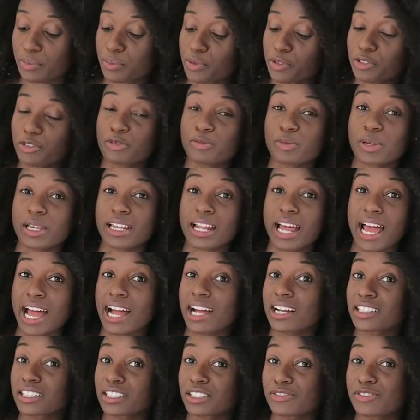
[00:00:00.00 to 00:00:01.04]
Improvement
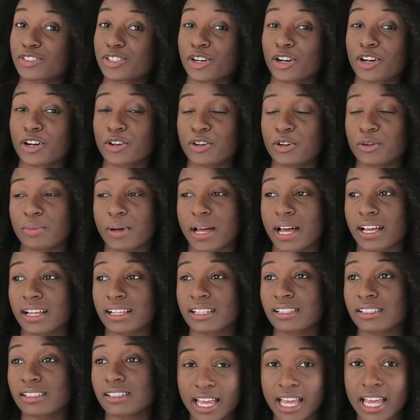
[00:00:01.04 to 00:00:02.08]
Active Charcoal
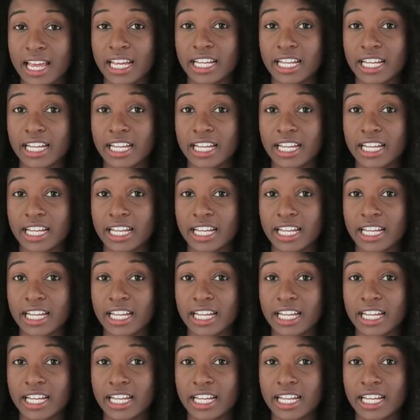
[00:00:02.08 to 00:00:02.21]
Mask.